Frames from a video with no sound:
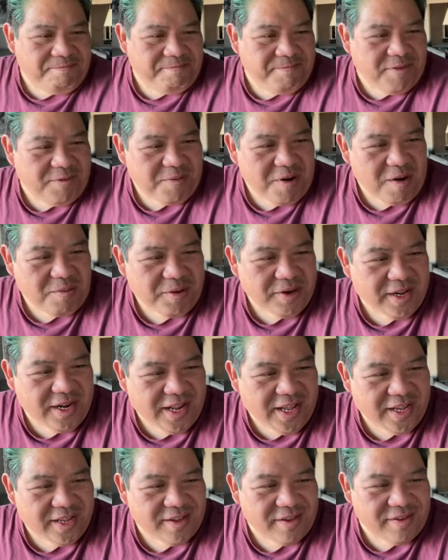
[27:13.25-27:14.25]
It's probably
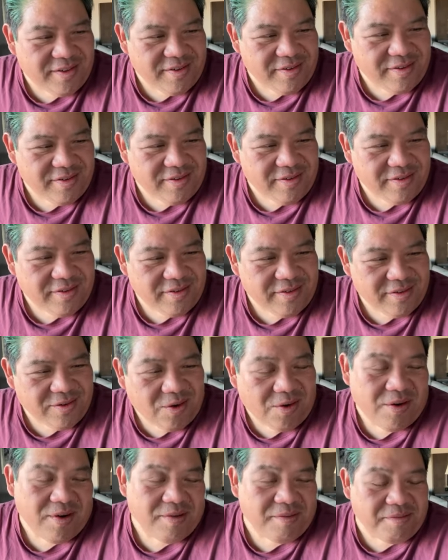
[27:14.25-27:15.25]
like,
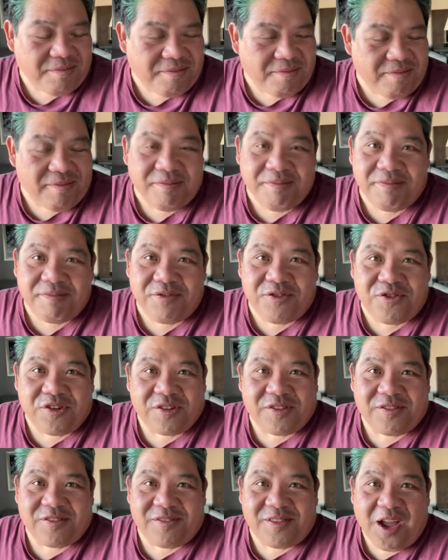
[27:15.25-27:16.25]
or it's
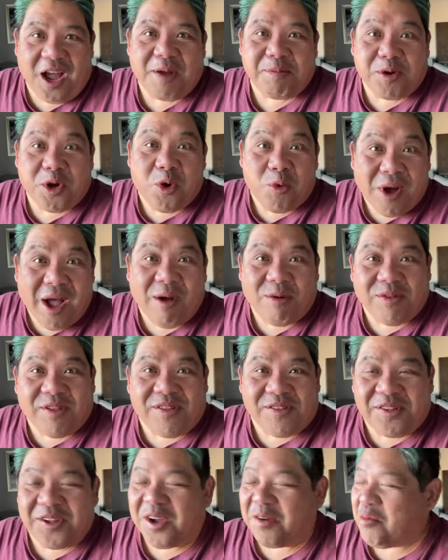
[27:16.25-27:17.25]
just time to go out
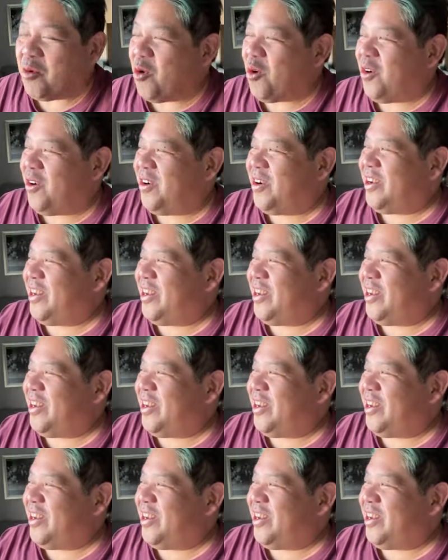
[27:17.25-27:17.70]
in Singapore.